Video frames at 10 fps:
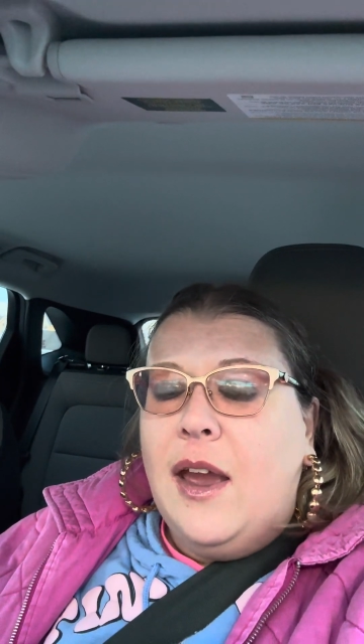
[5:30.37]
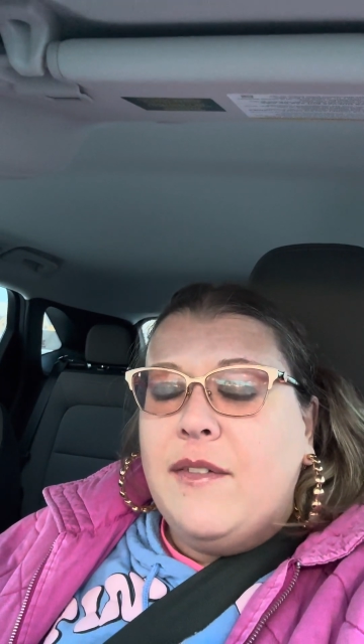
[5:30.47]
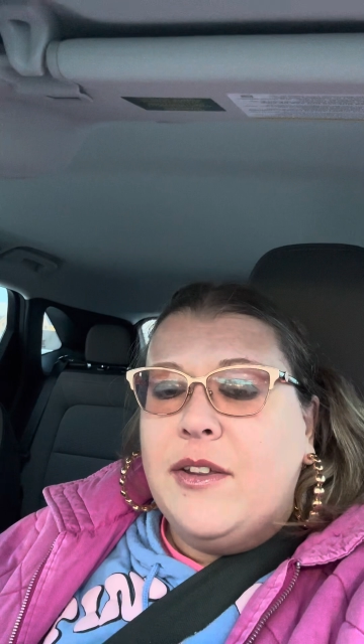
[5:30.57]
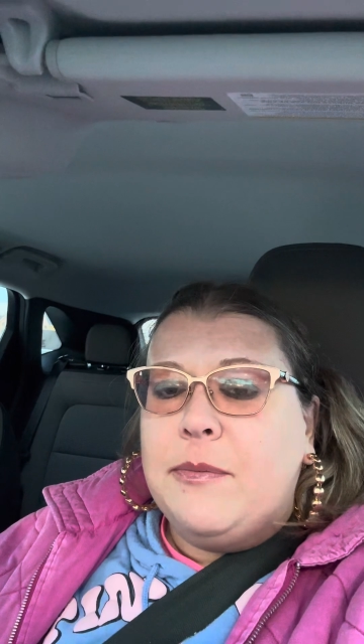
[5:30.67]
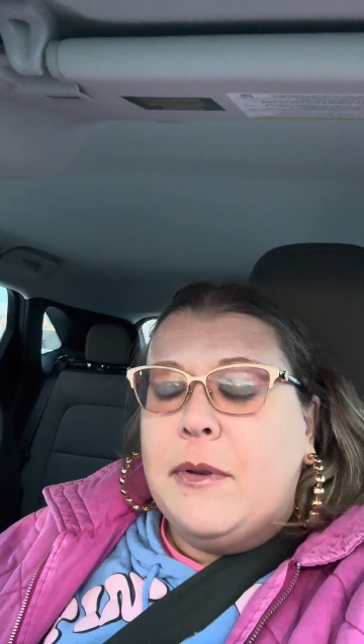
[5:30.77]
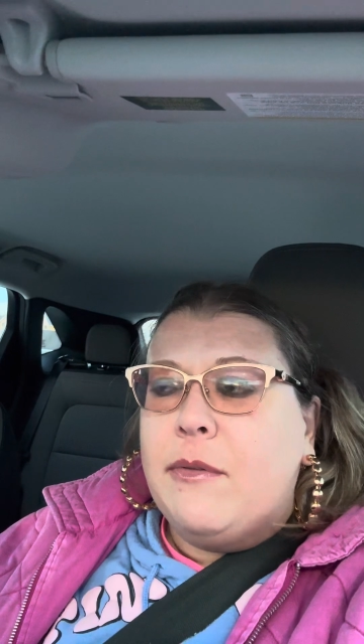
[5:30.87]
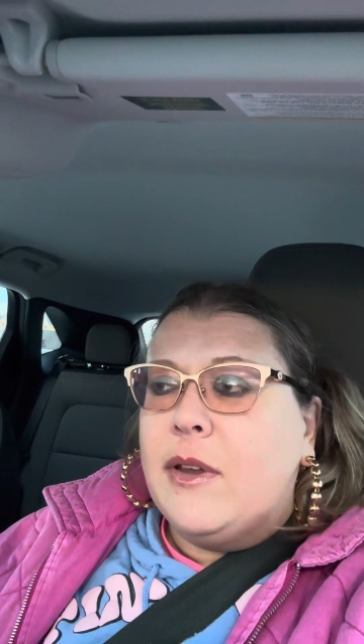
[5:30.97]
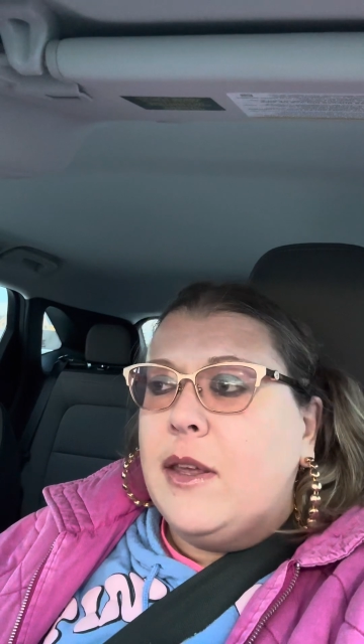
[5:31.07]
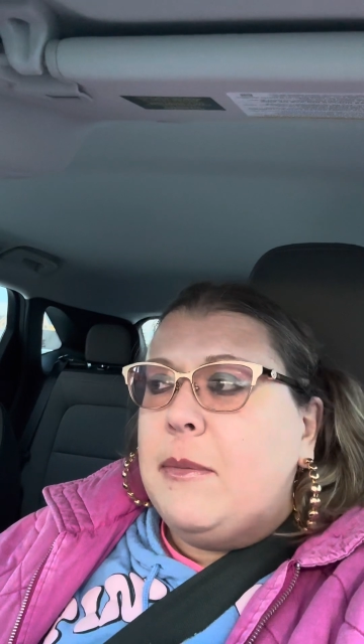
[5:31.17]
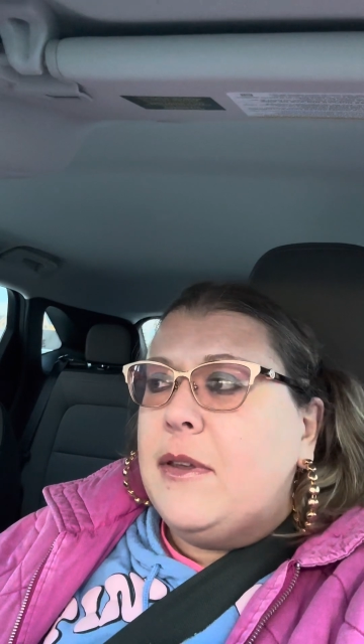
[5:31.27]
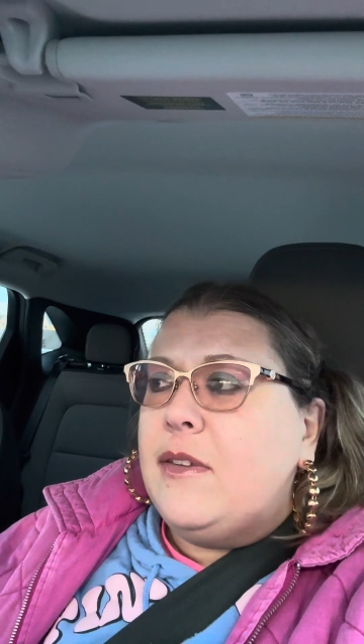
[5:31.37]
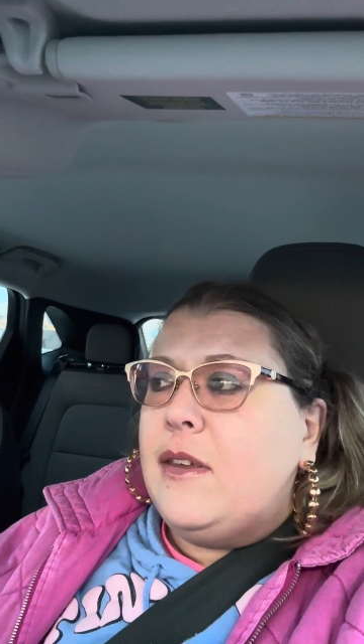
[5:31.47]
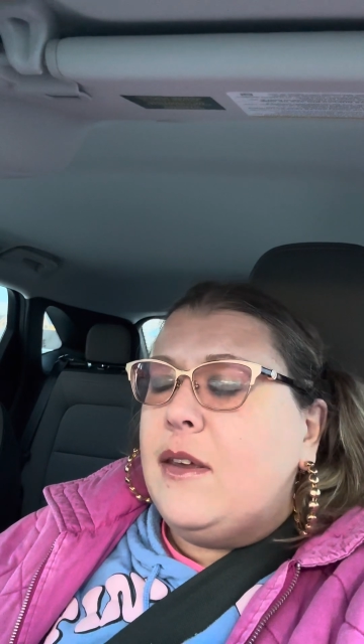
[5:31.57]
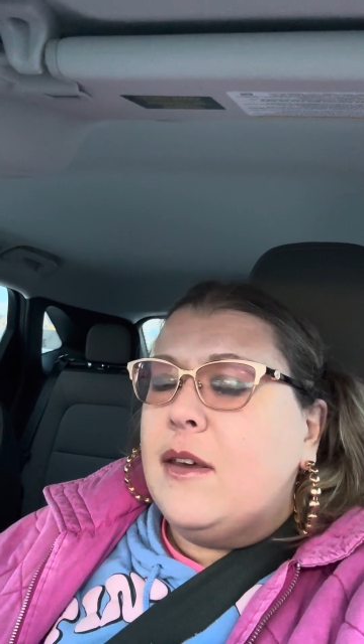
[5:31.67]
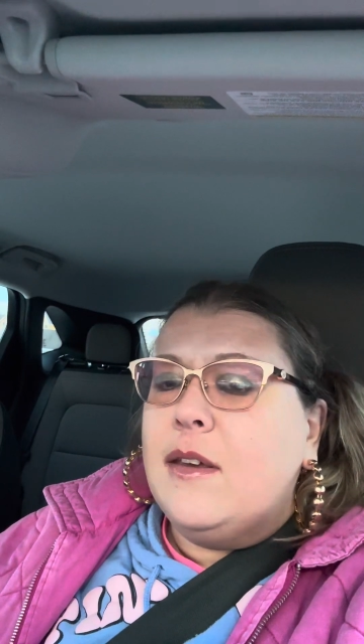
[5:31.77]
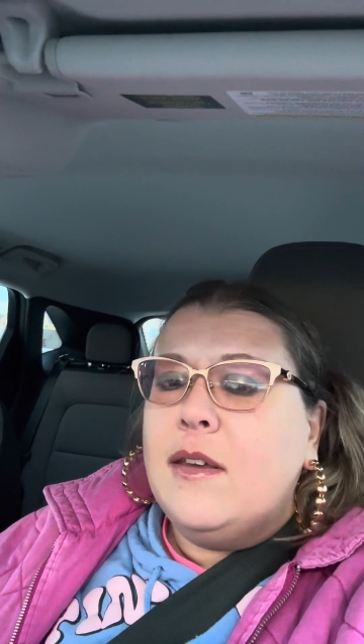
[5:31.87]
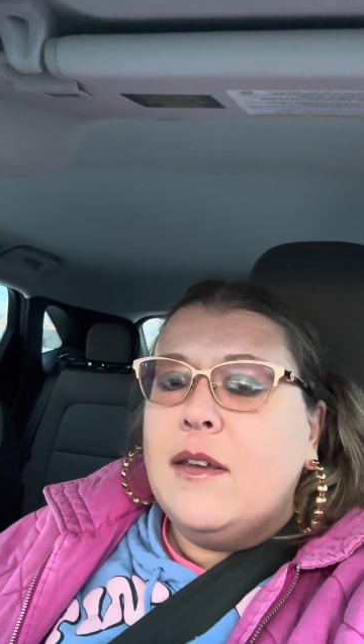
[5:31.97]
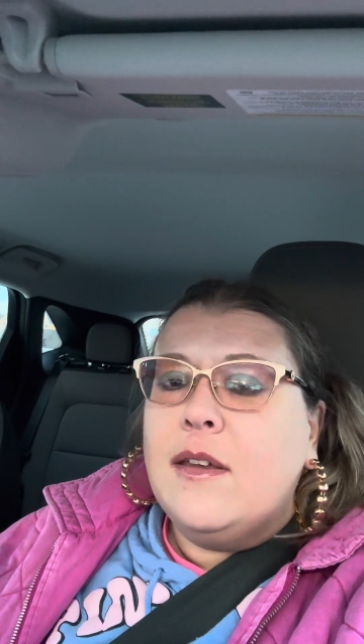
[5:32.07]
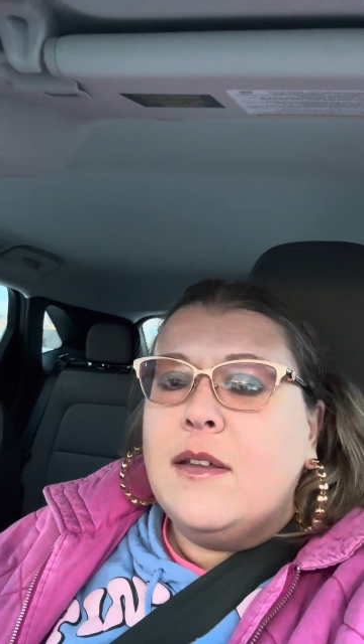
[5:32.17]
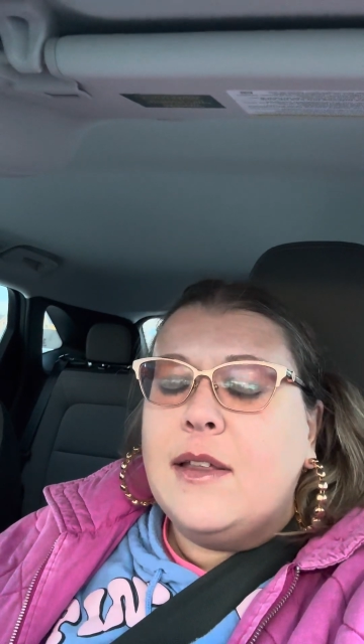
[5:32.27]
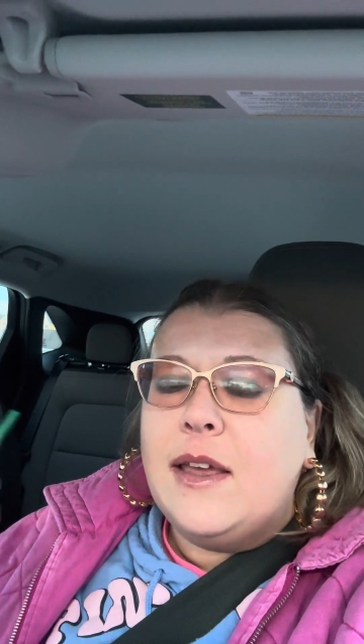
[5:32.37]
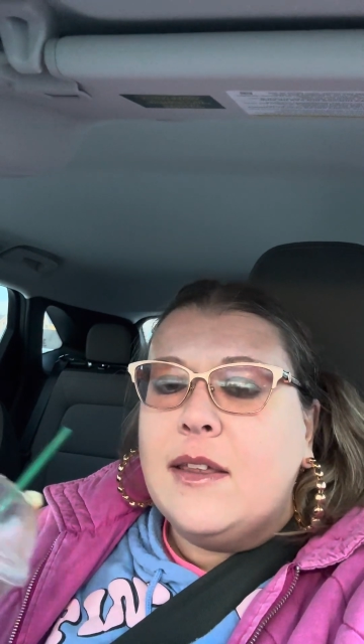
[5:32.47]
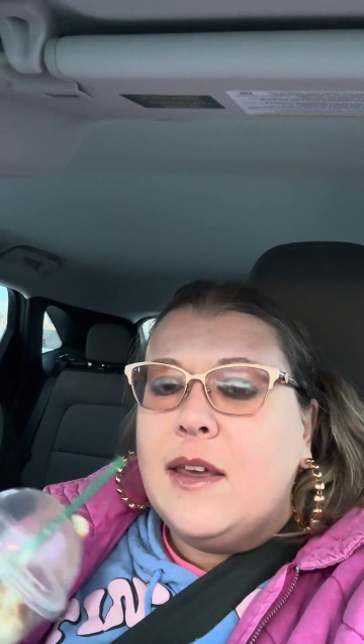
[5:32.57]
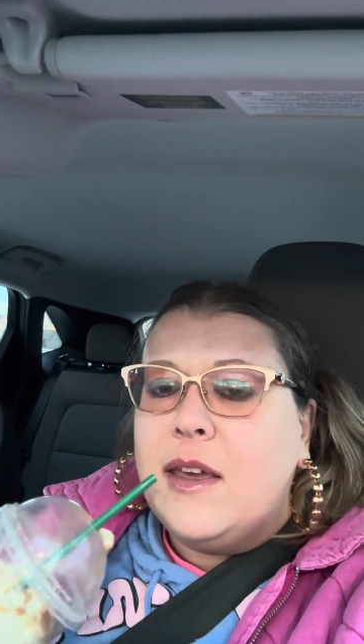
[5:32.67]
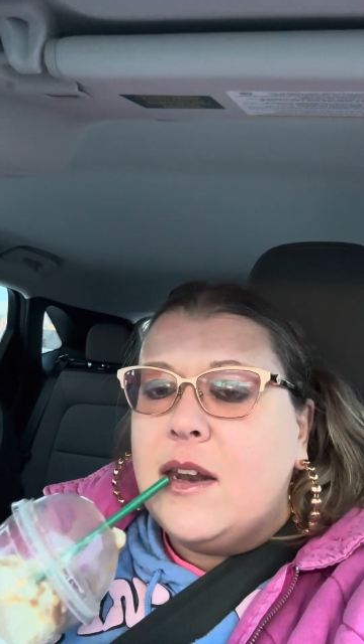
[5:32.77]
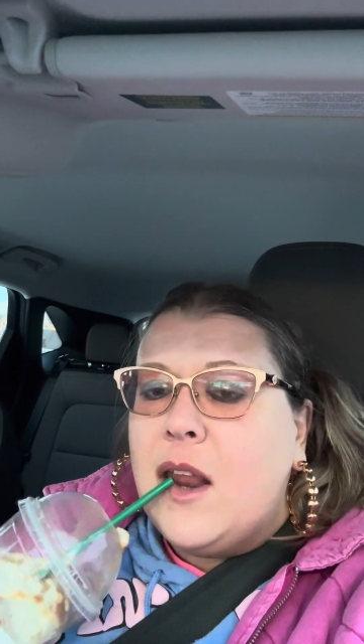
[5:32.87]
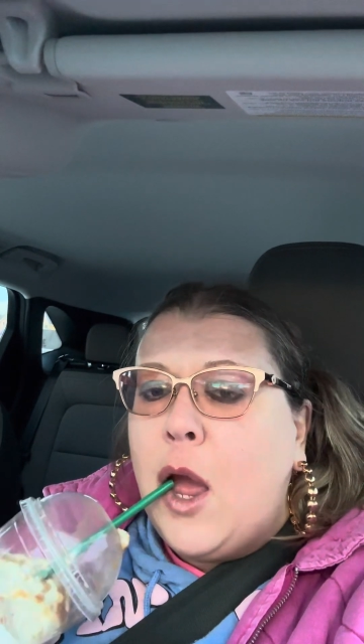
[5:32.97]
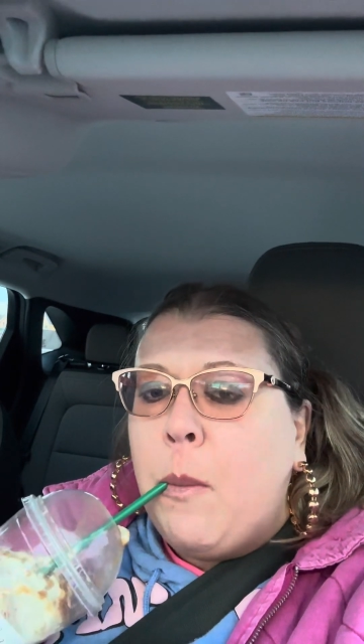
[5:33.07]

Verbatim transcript: I've just been really busy lately, and